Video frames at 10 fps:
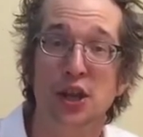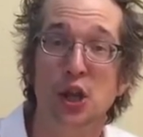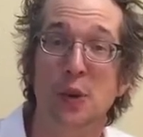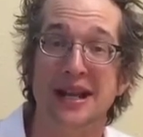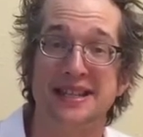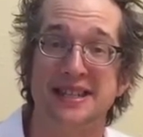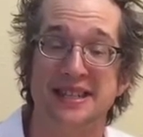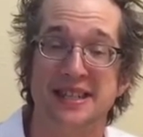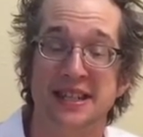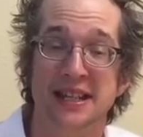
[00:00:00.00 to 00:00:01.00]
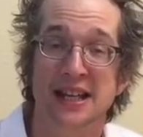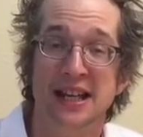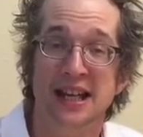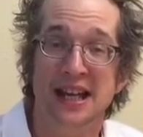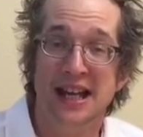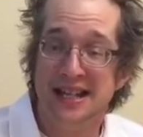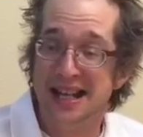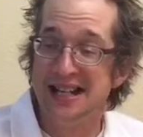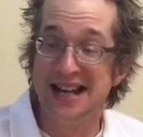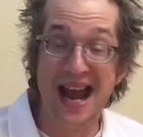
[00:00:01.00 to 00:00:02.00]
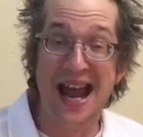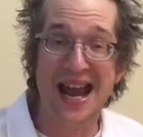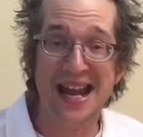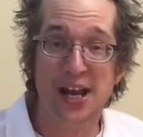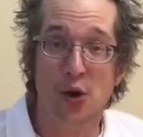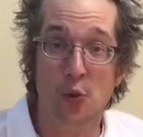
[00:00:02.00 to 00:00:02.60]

Lewis. Today,